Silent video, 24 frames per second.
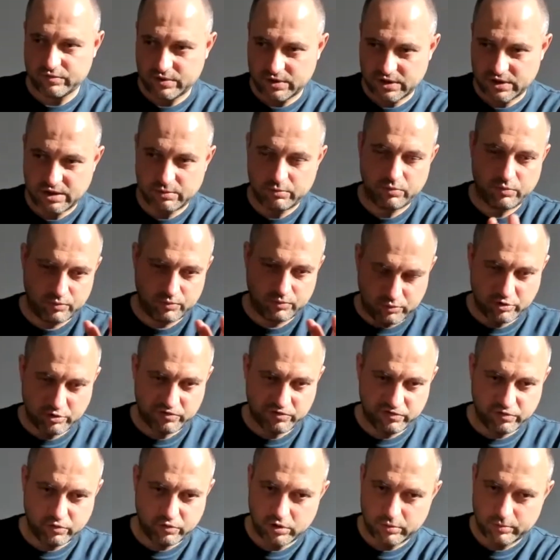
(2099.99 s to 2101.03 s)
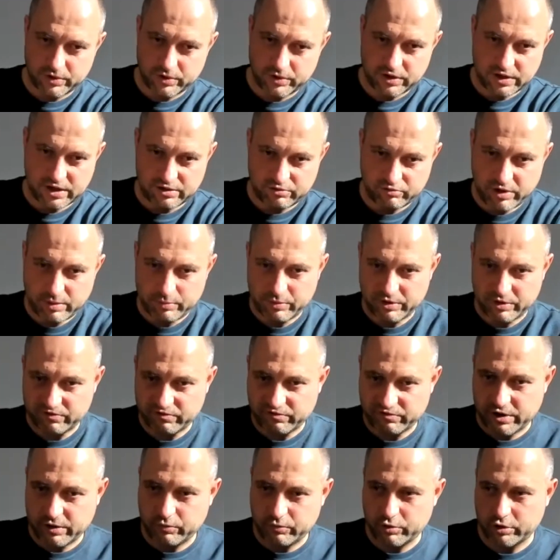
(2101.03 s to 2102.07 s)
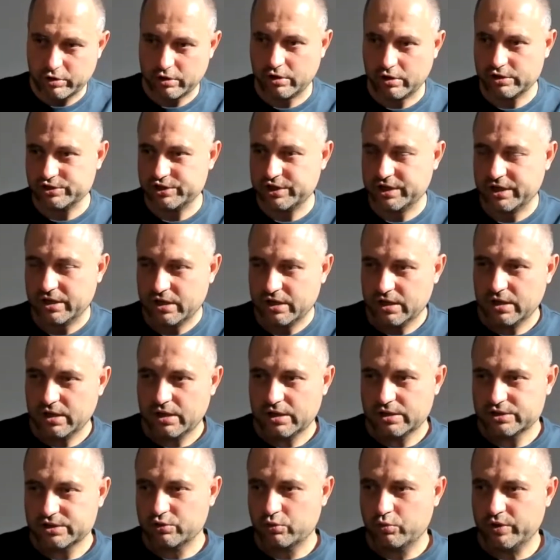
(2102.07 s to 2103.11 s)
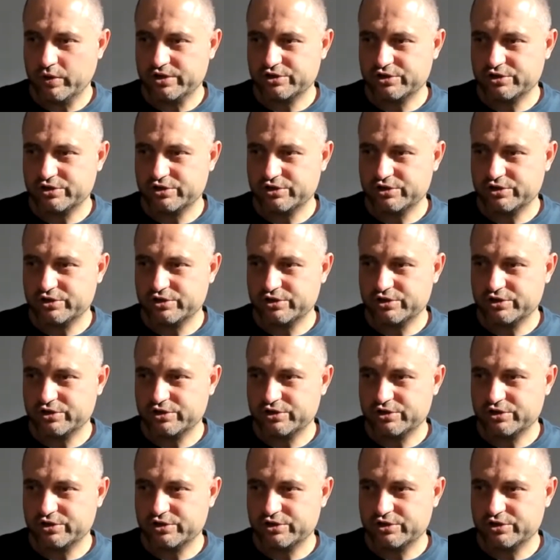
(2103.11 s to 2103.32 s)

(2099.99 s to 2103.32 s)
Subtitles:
then perform in that rapid framework logic. So we